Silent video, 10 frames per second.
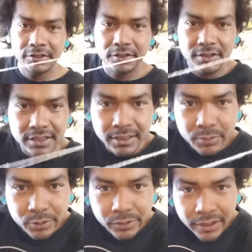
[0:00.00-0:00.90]
You just
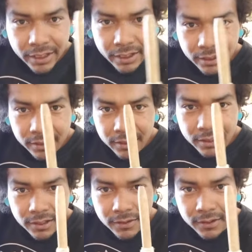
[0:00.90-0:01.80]
keep doing that
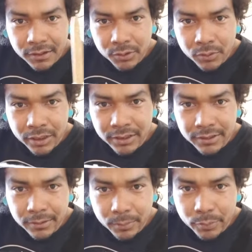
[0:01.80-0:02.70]
and then you wind
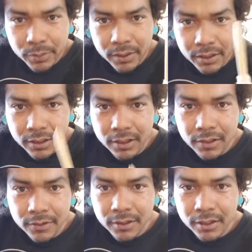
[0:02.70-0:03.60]
up
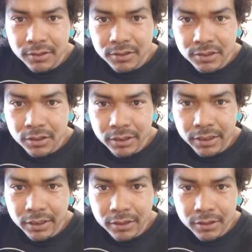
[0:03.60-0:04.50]
and then you start
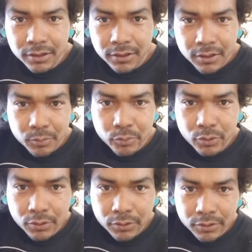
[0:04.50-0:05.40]
again.
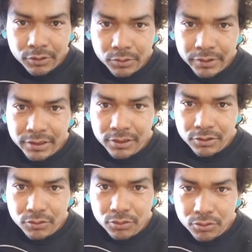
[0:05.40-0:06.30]
Pull, twist,
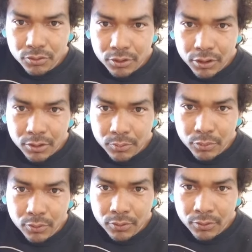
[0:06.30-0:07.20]

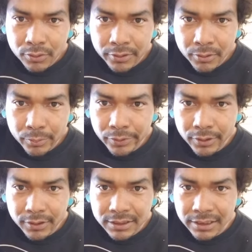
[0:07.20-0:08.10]
pull a little
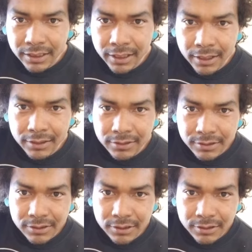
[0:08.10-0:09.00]
bit. See that?
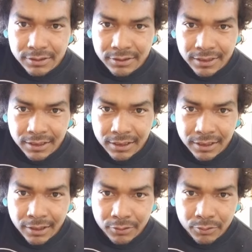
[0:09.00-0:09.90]
starts thinning
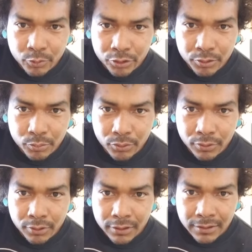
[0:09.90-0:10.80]
out the more you
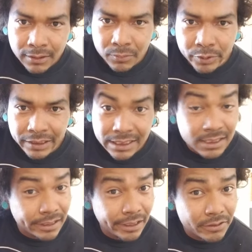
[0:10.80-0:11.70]
pull, but it gets
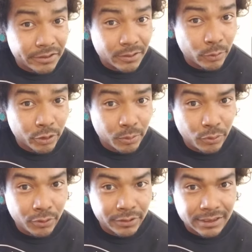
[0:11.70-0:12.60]
dangerous. The more you
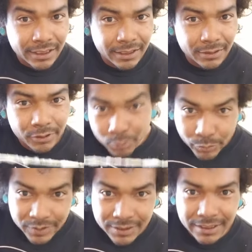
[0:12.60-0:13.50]
pull, it's like it'll
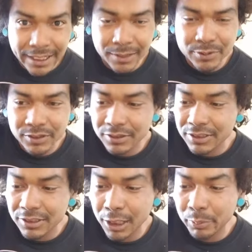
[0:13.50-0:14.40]
snap. So you
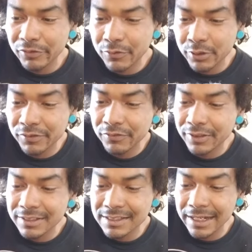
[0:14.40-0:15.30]
stop before you
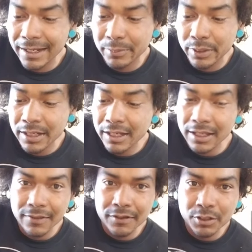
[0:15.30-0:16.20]
feel it snap,
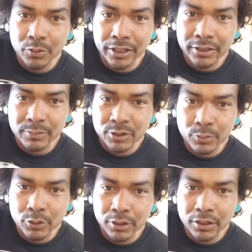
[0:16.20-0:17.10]
and then you wind up some
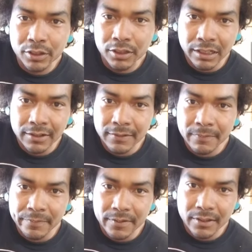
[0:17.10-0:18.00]
more,
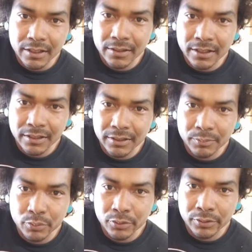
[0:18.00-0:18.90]
and then you
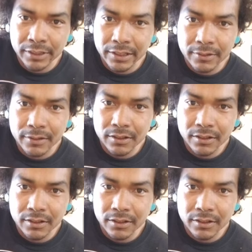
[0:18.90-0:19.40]
can pull again.